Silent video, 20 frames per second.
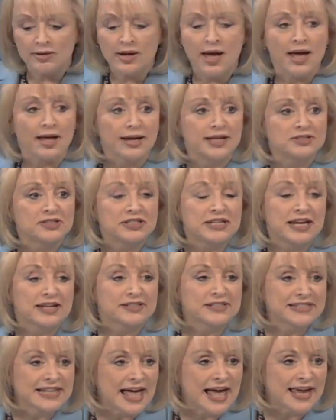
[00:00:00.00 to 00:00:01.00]
uh, let's take
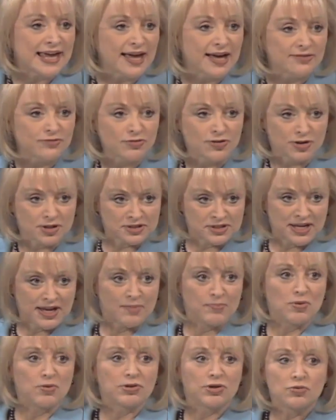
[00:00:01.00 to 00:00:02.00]
Scion, for
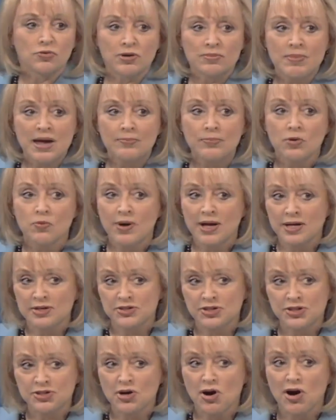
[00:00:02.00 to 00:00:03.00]
example. You remember when it
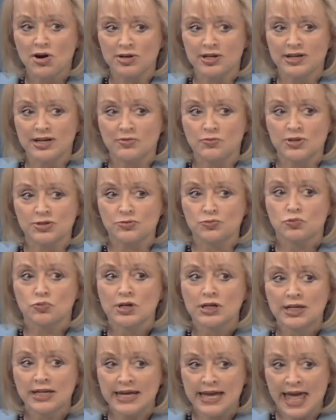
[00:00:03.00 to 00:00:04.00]
started, it was
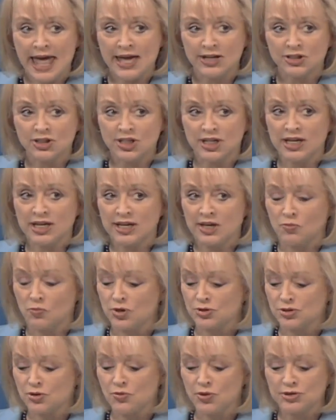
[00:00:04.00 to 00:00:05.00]
really edgy, it
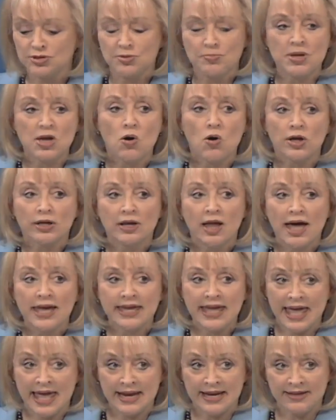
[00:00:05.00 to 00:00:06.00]
was going to be unlike
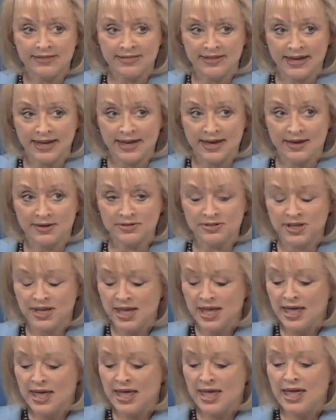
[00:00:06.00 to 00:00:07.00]
anything else.
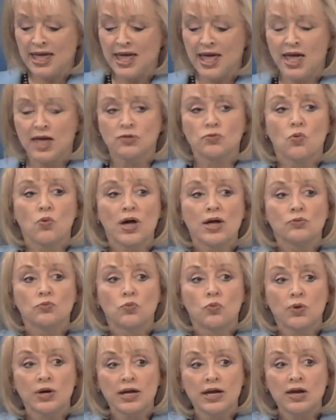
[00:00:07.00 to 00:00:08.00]
And when
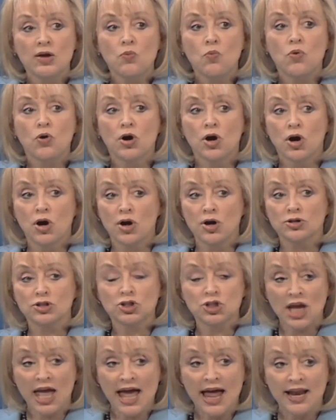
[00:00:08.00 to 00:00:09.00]
we were
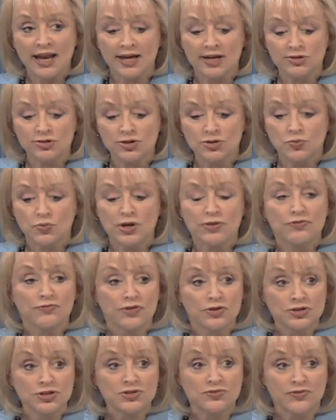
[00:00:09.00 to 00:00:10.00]
challenged with,
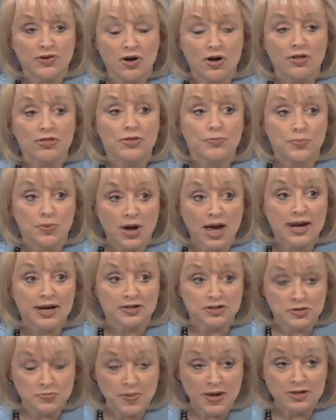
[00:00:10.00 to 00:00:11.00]
first of all, the
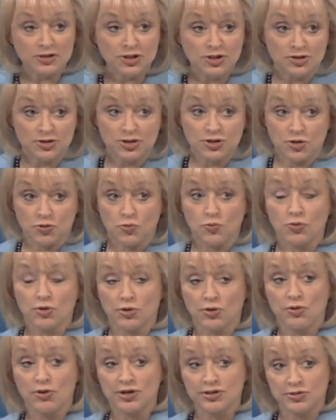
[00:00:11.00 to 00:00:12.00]
product specialists who were
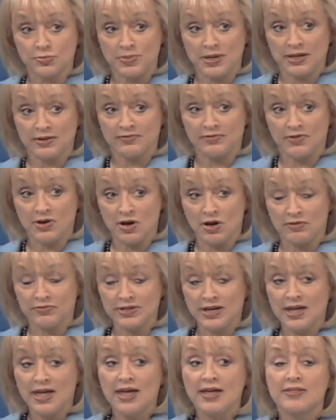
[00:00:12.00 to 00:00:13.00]
going to be involved,
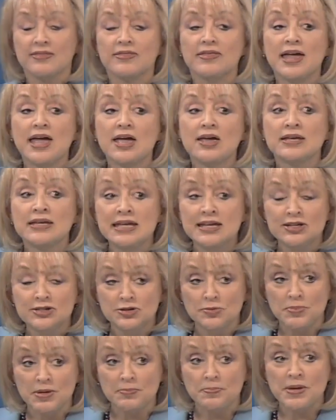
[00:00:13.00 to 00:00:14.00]
they needed
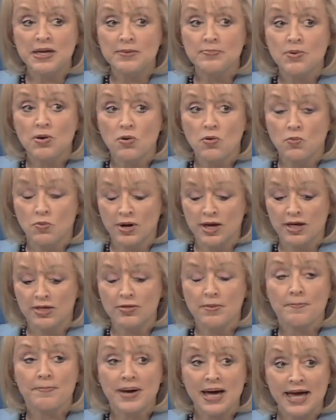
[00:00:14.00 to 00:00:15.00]
to be people with
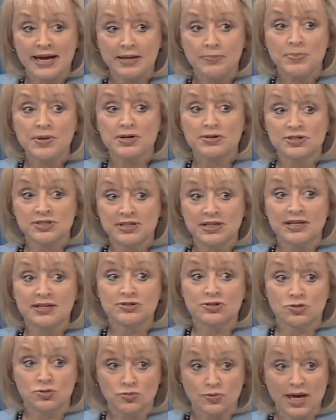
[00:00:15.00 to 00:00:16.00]
body
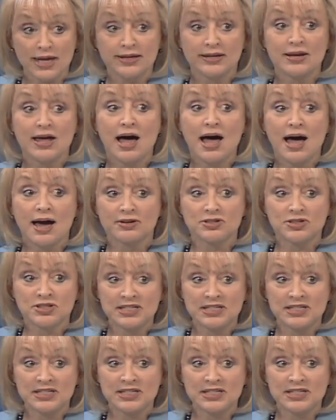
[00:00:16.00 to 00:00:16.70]
piercings, dreadlocks,